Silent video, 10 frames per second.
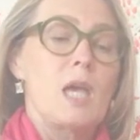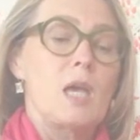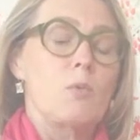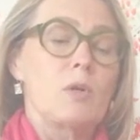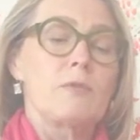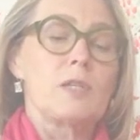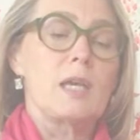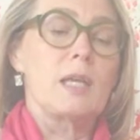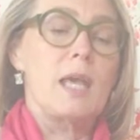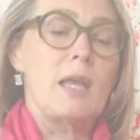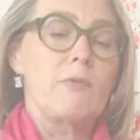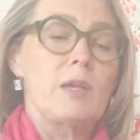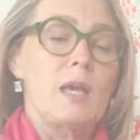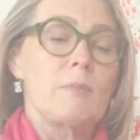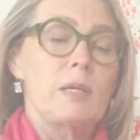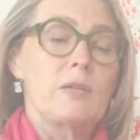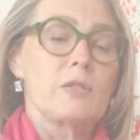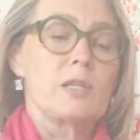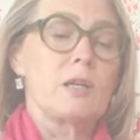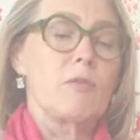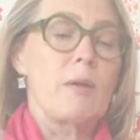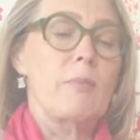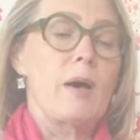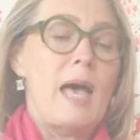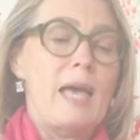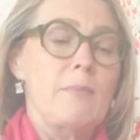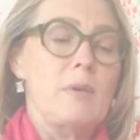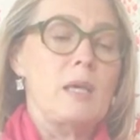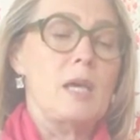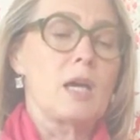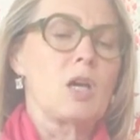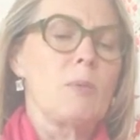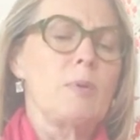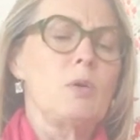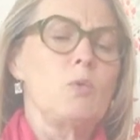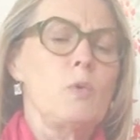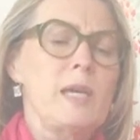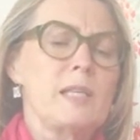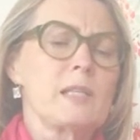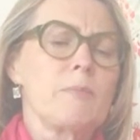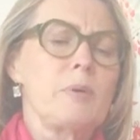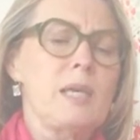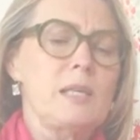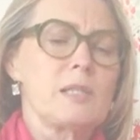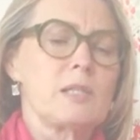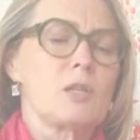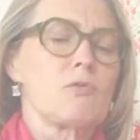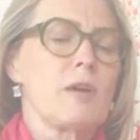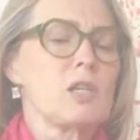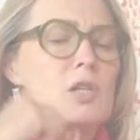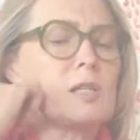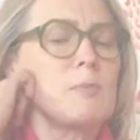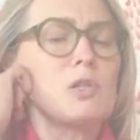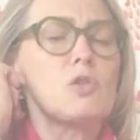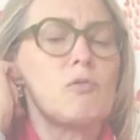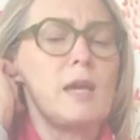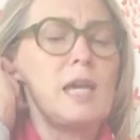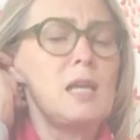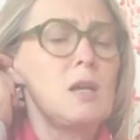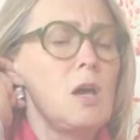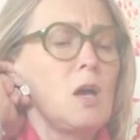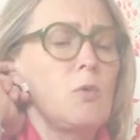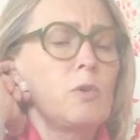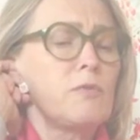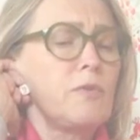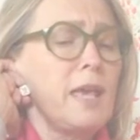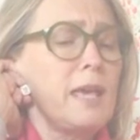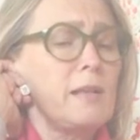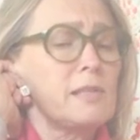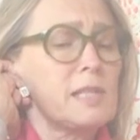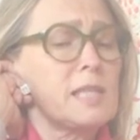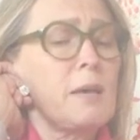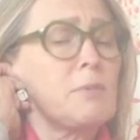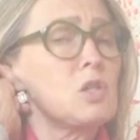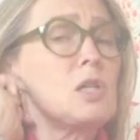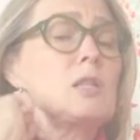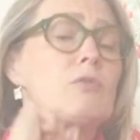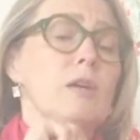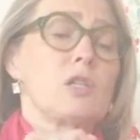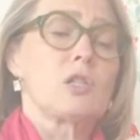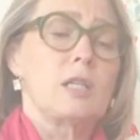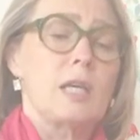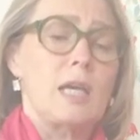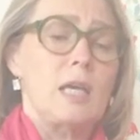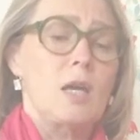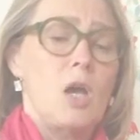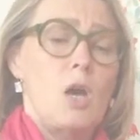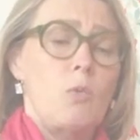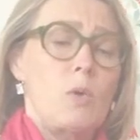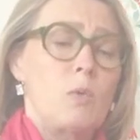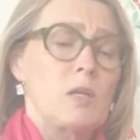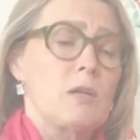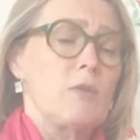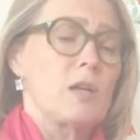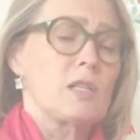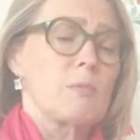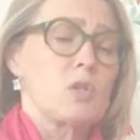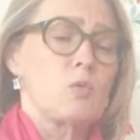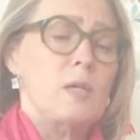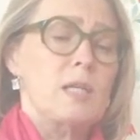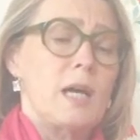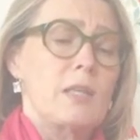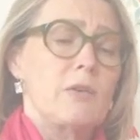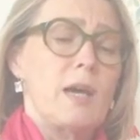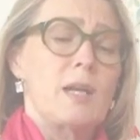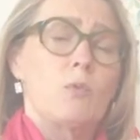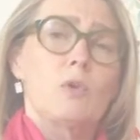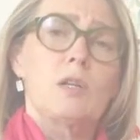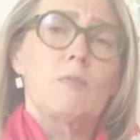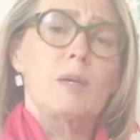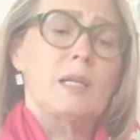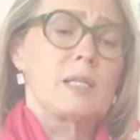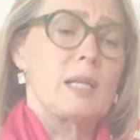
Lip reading: It would have taken Henry and Peterson and Grandpa and me a couple of weeks apiece to thresh as much grain with flails as that machine threshed today. We wouldn't have got as much wheat either, and it wouldn't have been as